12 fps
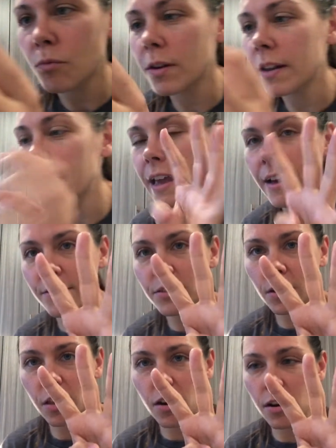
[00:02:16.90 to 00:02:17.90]
really have the
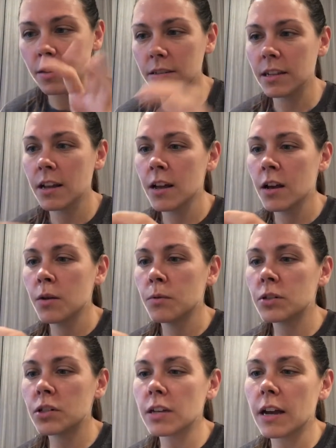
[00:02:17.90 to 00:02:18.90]
claws,
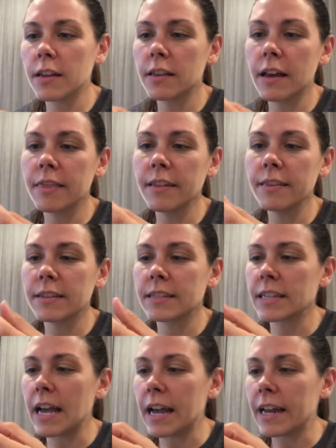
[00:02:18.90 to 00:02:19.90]
which is, I think, the
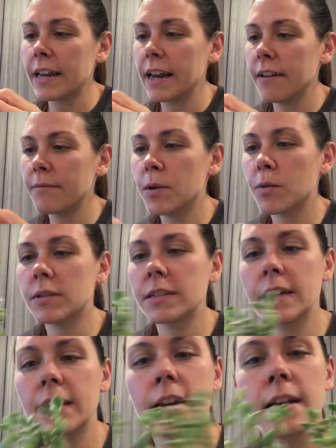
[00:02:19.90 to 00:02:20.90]
sign I'm
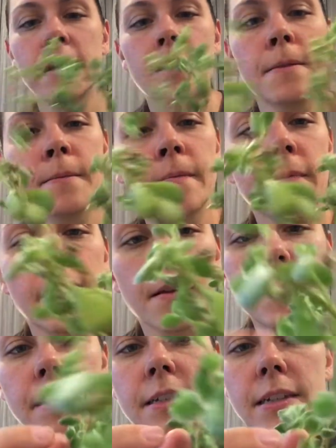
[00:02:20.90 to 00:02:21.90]
noticing,
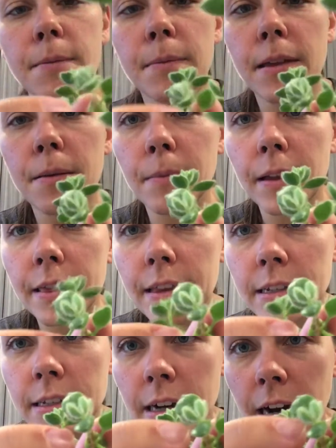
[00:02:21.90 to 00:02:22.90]
because some of them, like
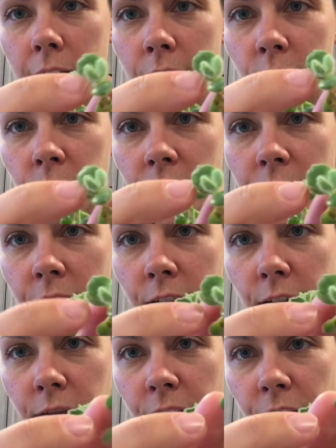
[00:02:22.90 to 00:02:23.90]
this guy over
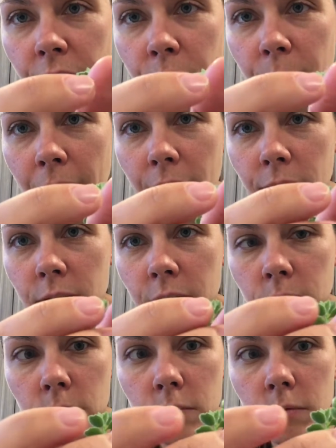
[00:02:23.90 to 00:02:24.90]
here, very round.
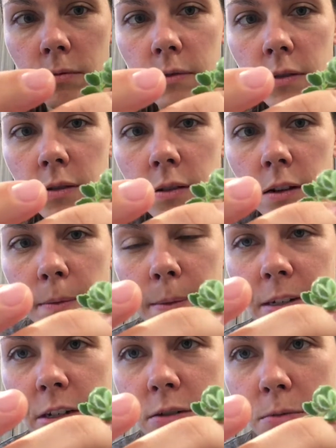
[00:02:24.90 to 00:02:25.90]
Gotta be
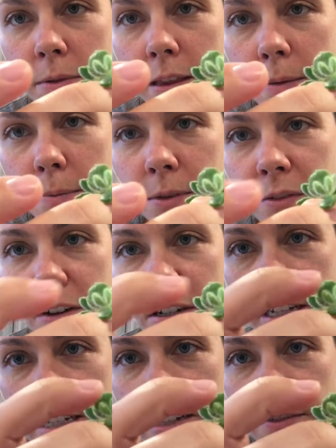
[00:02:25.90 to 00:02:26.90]
gentle with them, they're very
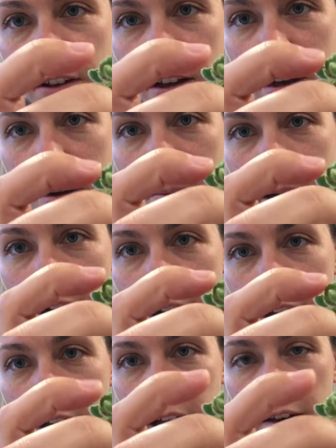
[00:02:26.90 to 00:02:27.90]
sensitive. But
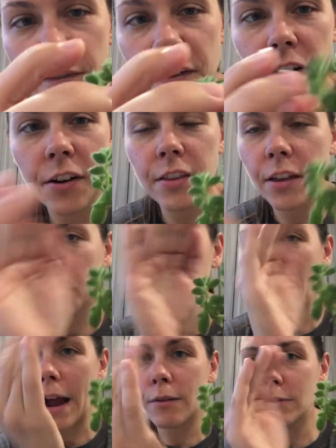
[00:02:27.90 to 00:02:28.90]
very like
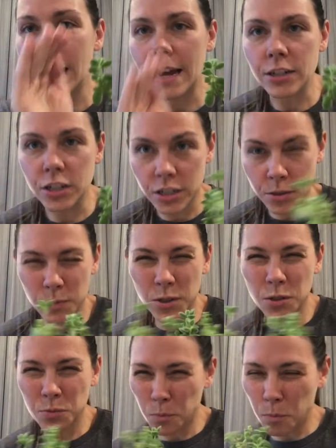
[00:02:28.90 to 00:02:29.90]
round edges, which
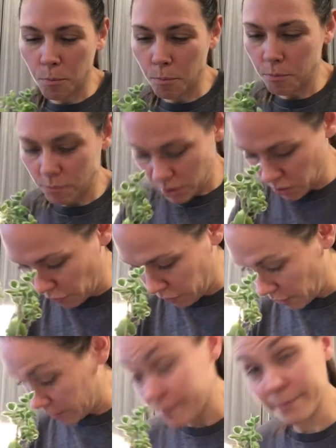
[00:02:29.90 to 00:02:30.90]
is so
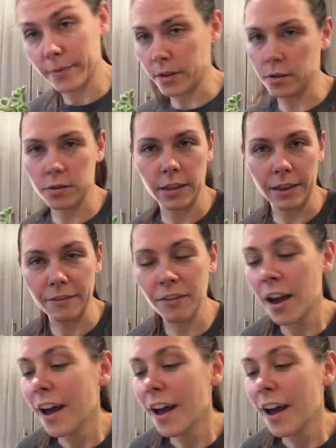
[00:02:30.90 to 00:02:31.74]
far, there goes a leaf,